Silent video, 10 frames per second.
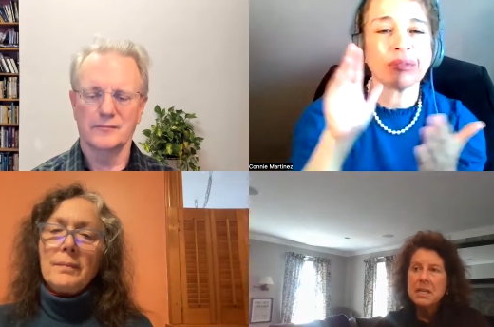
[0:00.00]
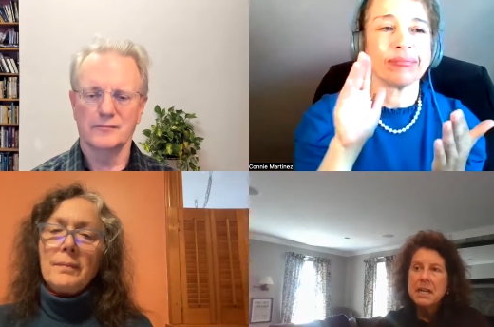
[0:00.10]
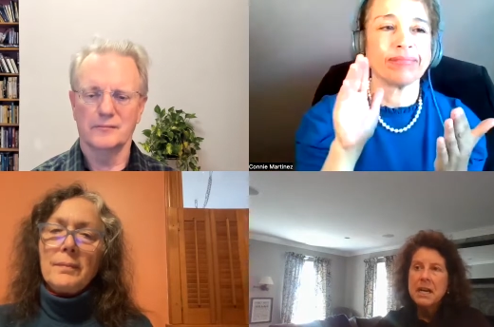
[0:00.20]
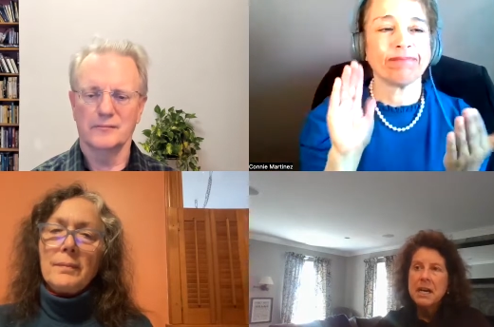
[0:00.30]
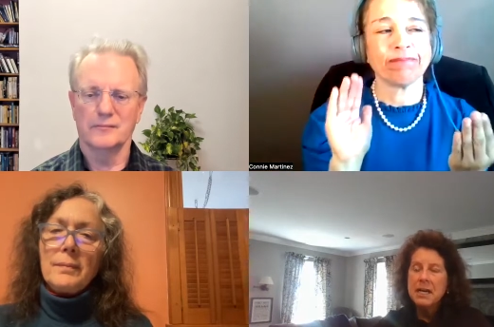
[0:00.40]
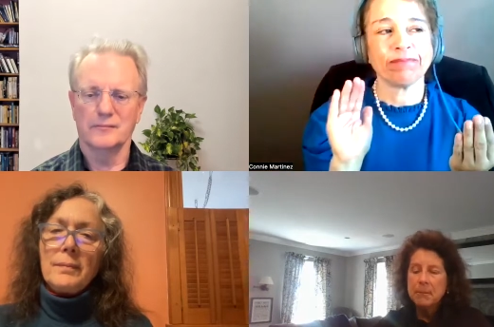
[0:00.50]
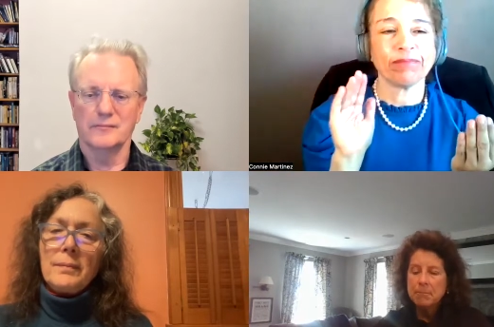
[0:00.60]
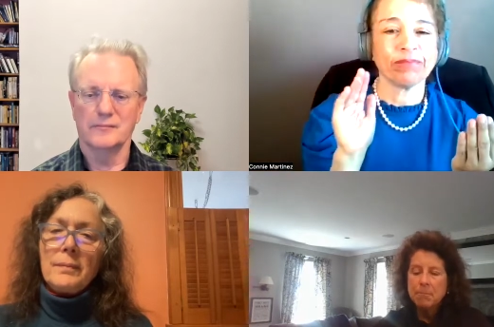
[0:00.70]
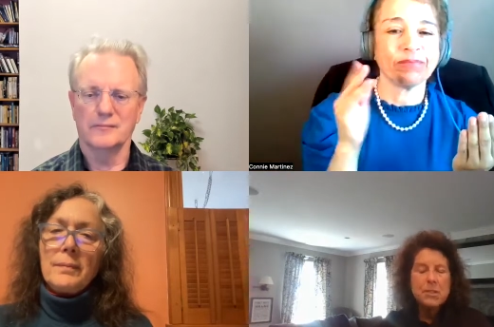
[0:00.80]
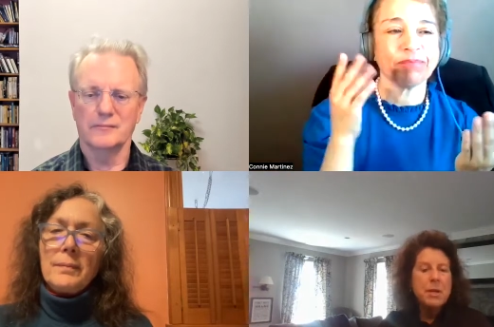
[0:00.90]
Speaker 1: um,
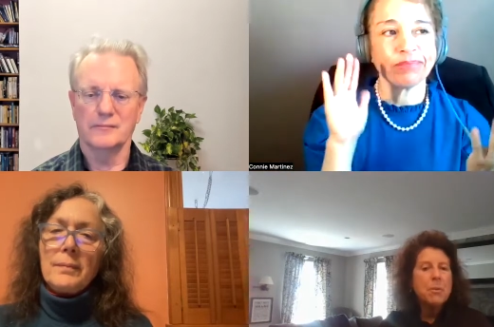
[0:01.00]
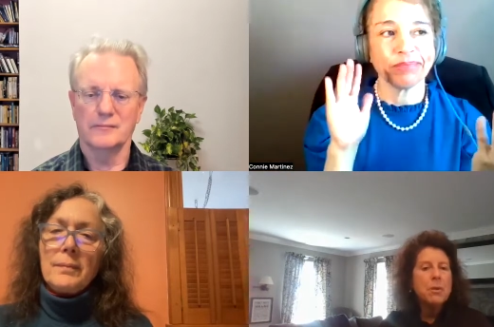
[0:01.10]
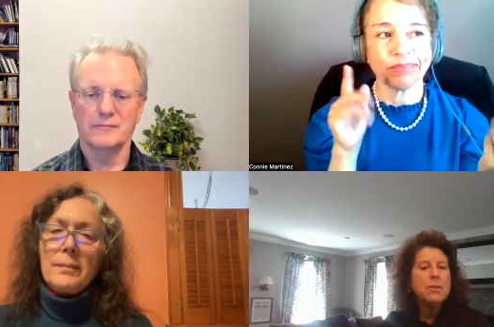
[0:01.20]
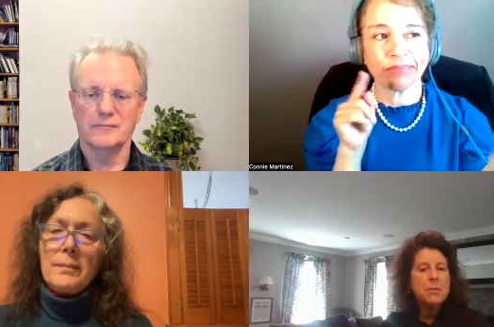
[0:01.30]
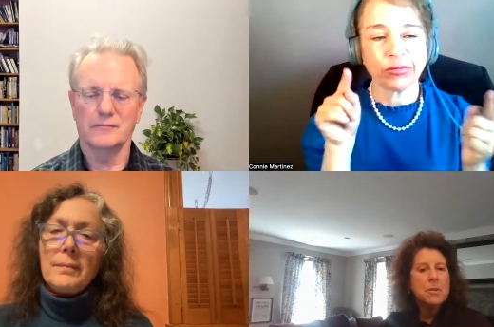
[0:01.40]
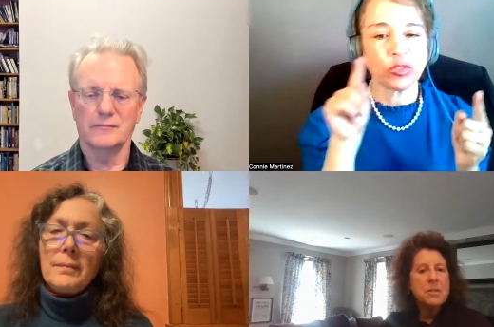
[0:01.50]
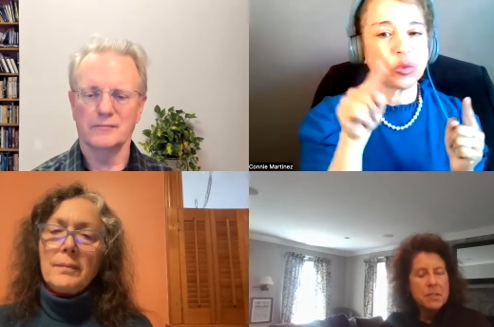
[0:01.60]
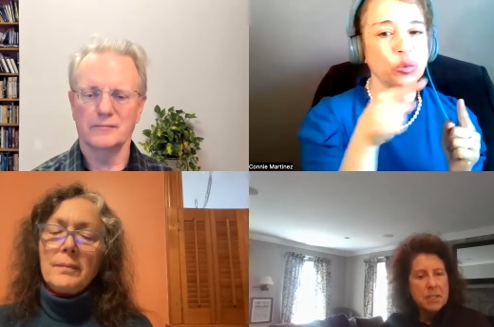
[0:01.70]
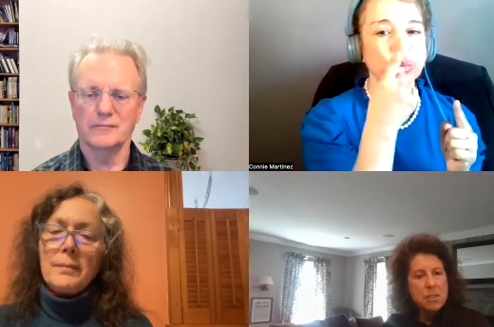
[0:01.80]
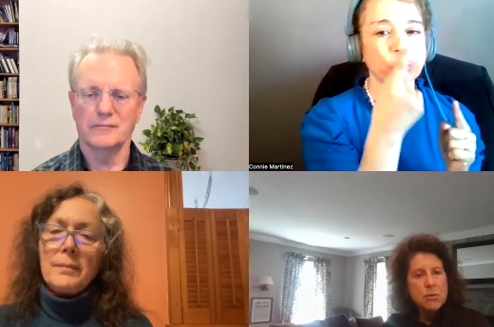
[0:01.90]
someone who is
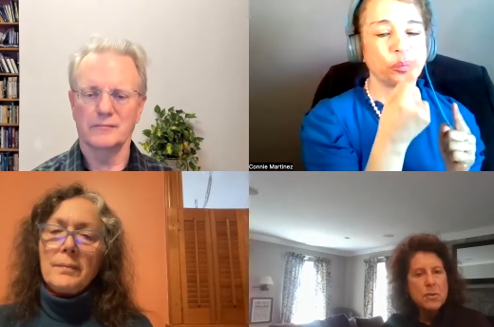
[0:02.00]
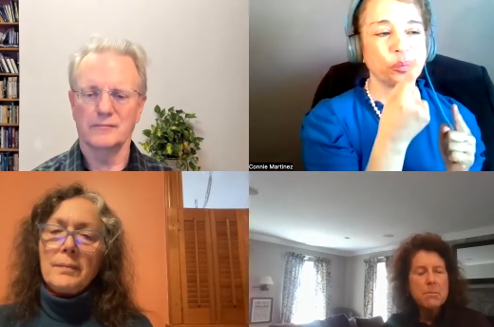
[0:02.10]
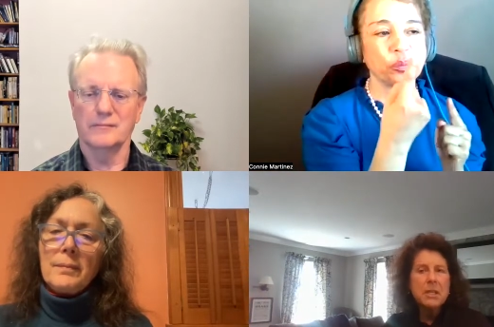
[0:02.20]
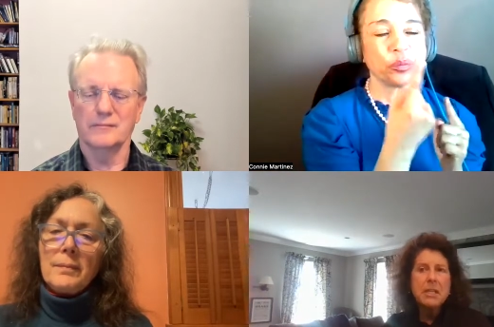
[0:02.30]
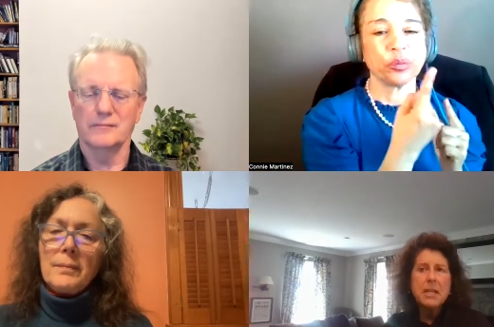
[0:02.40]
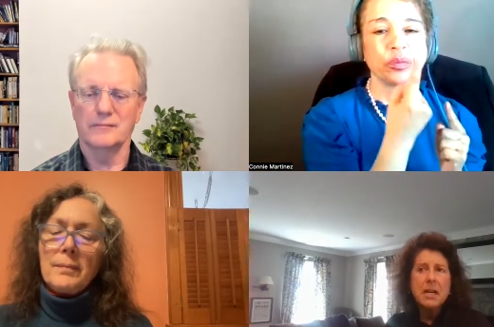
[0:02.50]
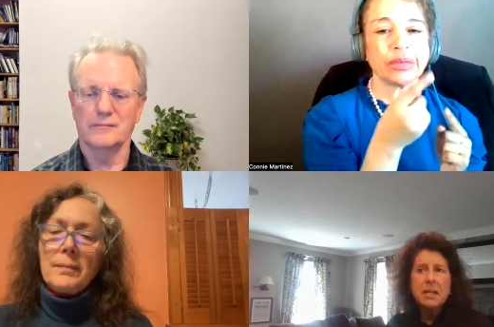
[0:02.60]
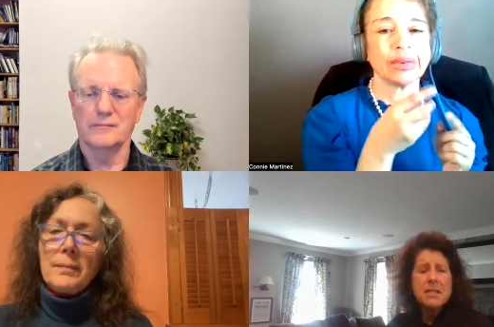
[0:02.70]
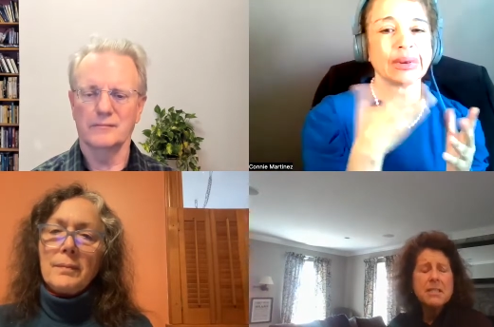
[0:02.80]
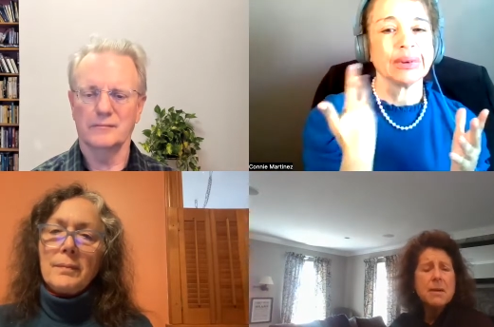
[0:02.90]
extremely young.
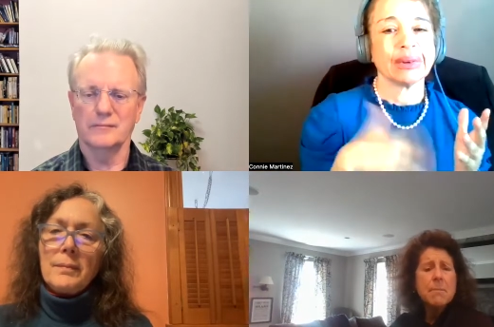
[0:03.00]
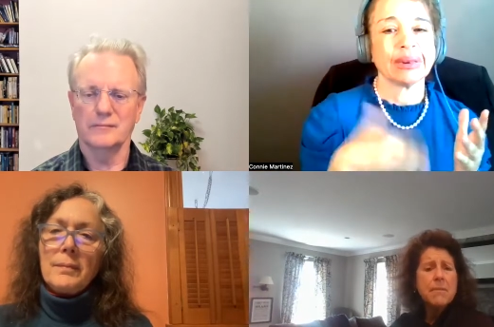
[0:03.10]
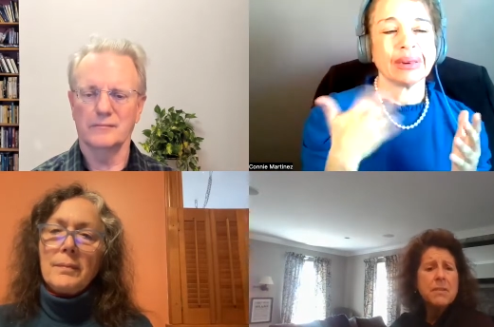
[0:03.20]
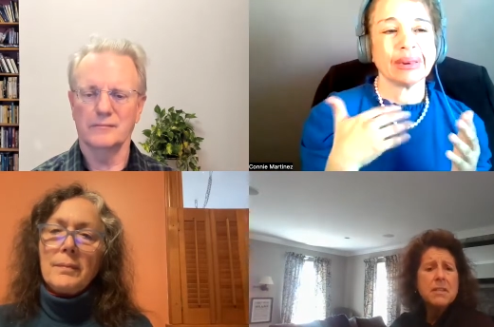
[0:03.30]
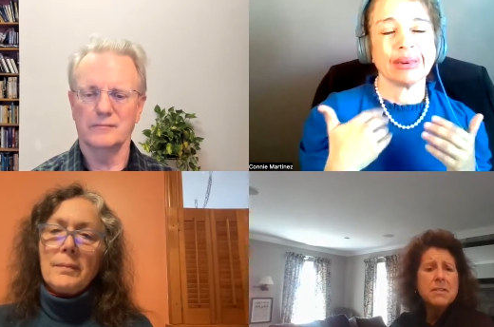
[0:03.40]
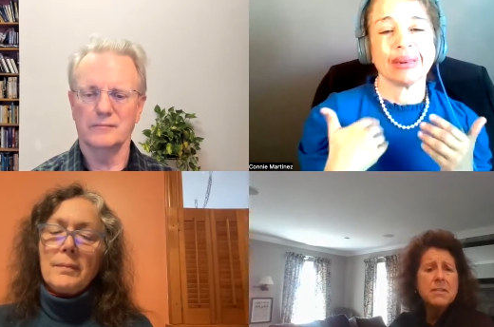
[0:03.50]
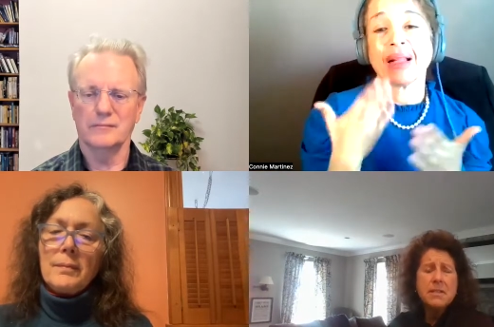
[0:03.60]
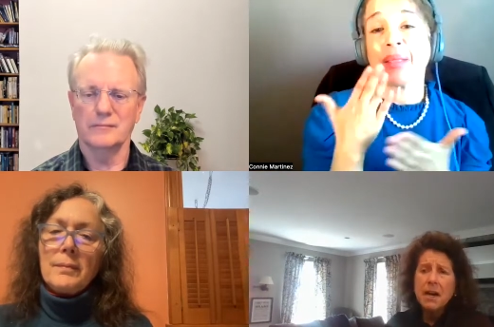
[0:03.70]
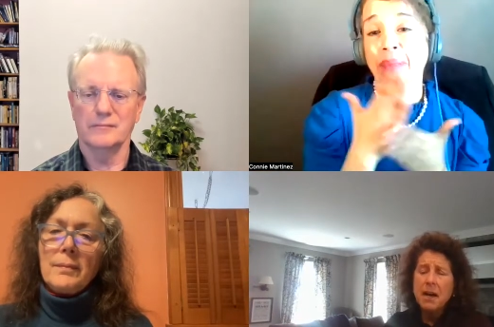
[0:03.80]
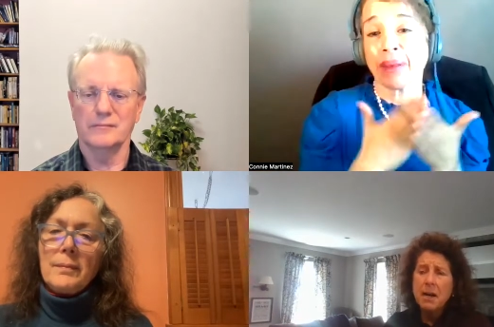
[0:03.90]
And some of these
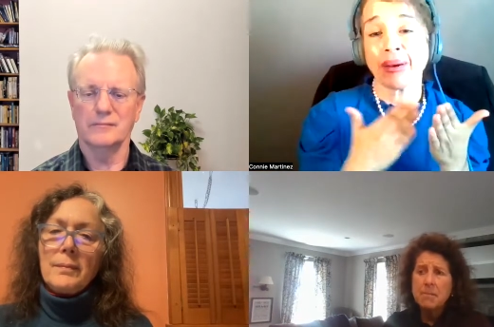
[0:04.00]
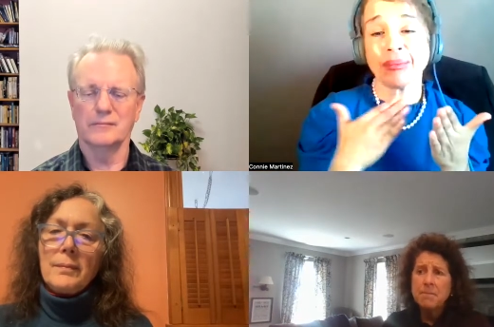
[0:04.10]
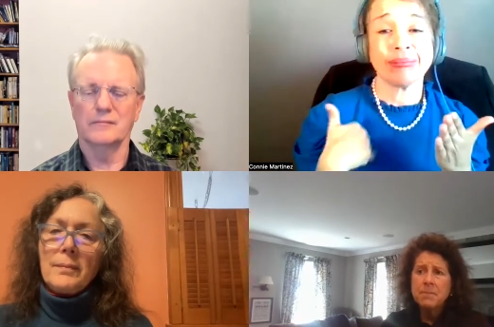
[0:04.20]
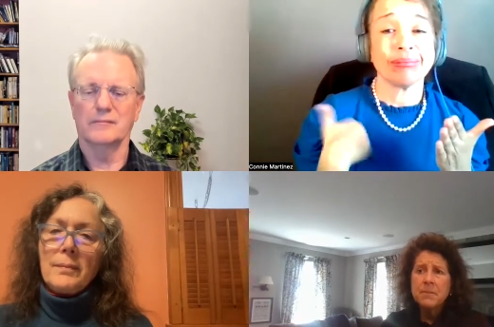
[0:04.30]
um,